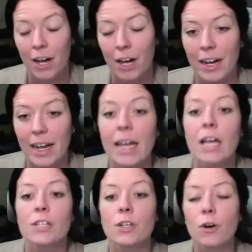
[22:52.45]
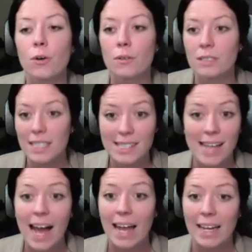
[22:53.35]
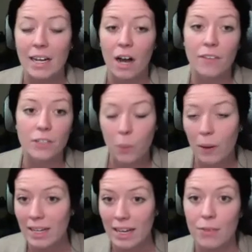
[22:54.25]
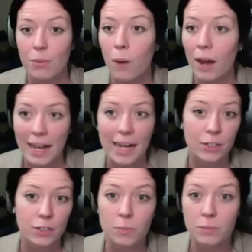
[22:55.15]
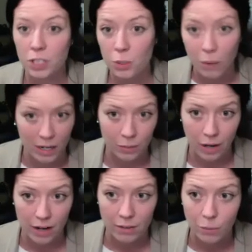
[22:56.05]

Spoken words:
All right. So decide on the 20th, what kind of group do you want to run?